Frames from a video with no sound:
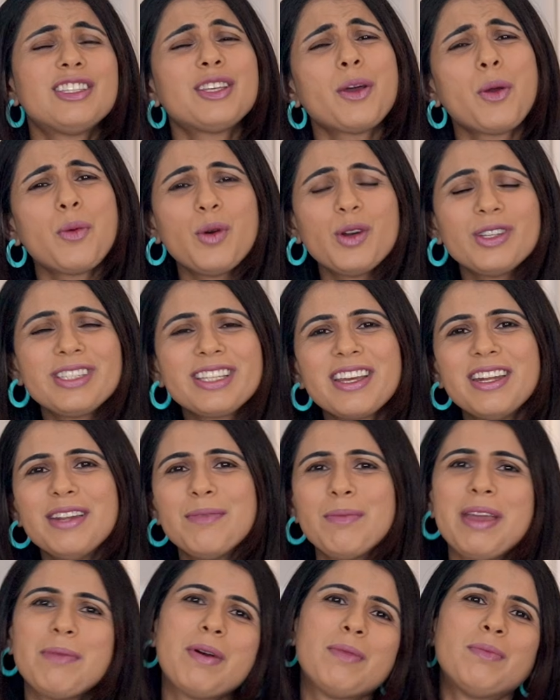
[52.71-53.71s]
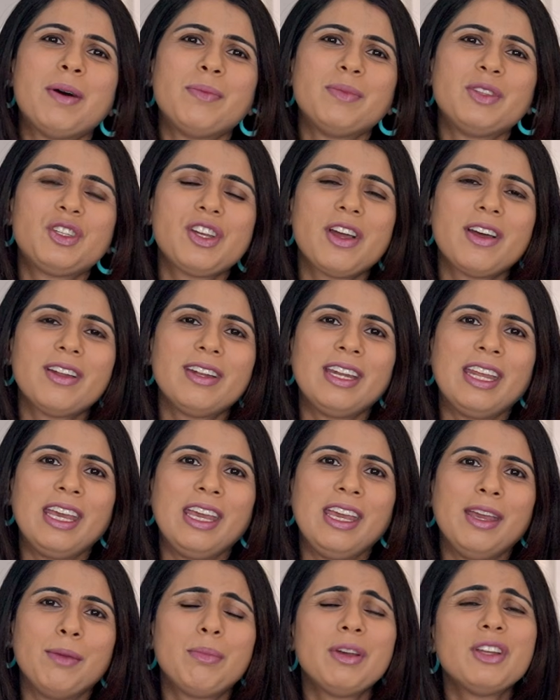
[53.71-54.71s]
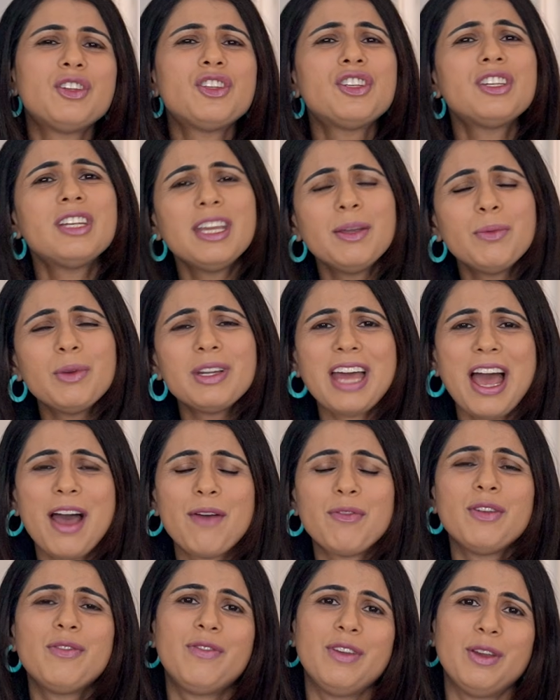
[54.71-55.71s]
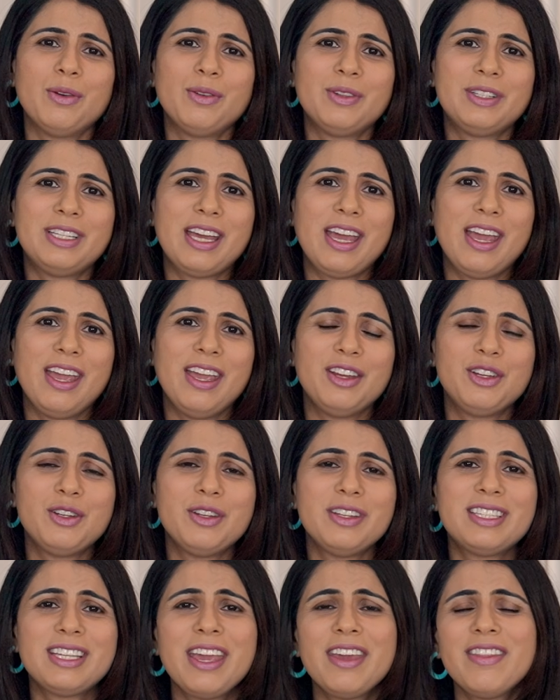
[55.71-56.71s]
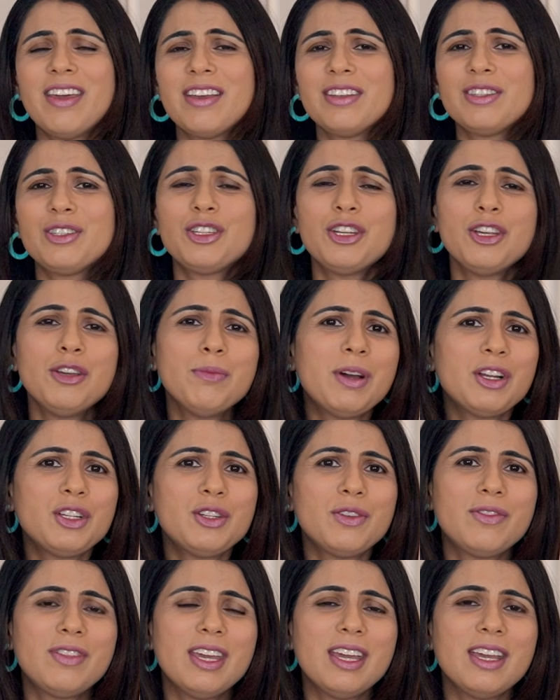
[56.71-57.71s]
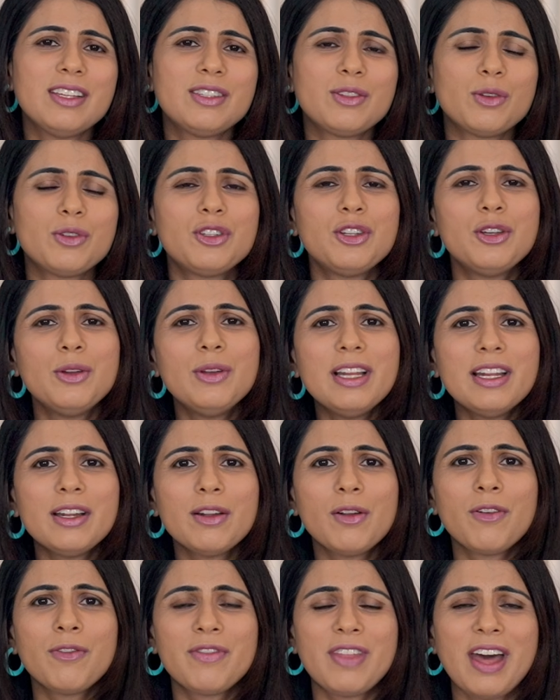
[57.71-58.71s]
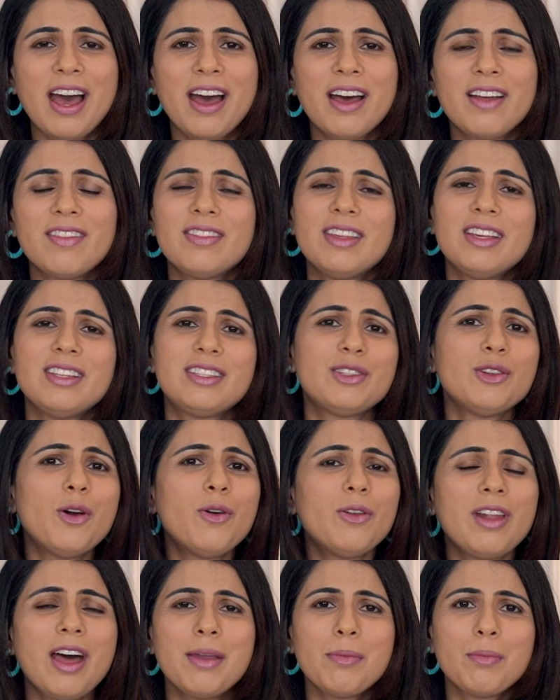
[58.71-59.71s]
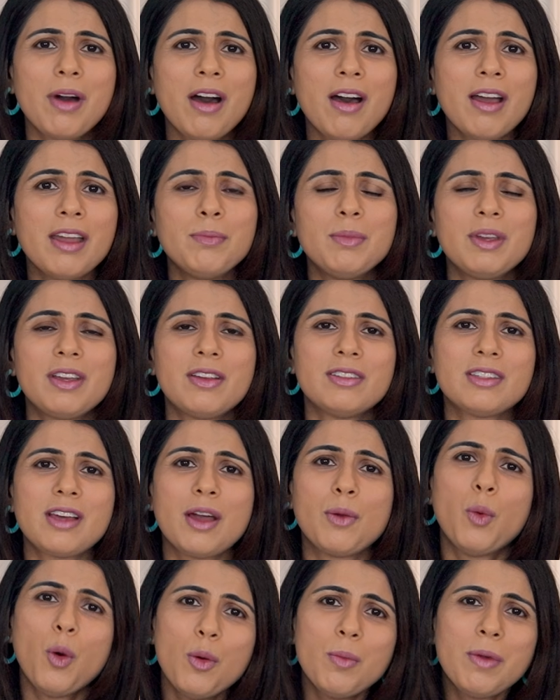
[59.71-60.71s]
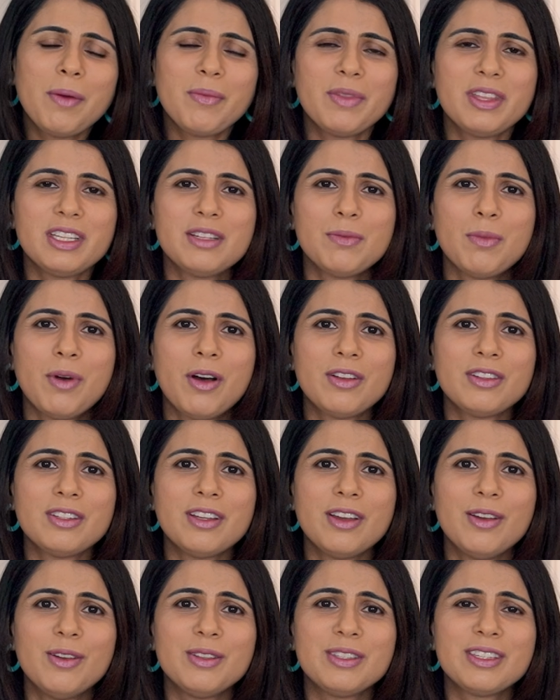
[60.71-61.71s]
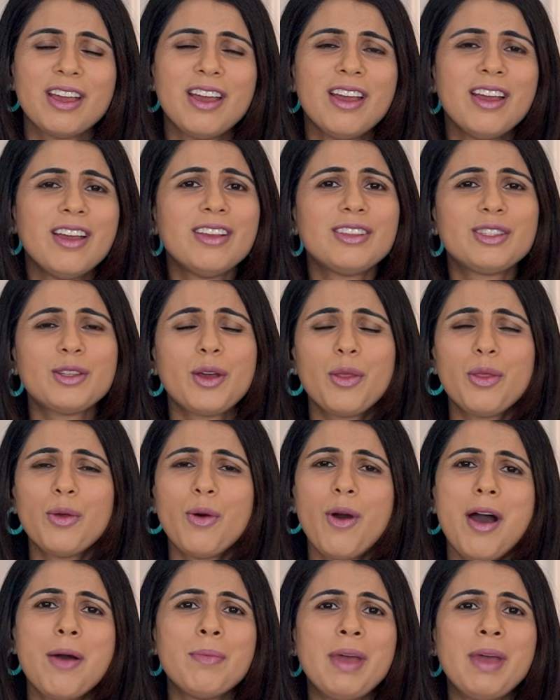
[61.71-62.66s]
So I was going to make my mum's chutney, but she would have a field day. She'd say there's too much of this or too little of that. It's not like mine because I warm up the tomatoes. So I thought I'll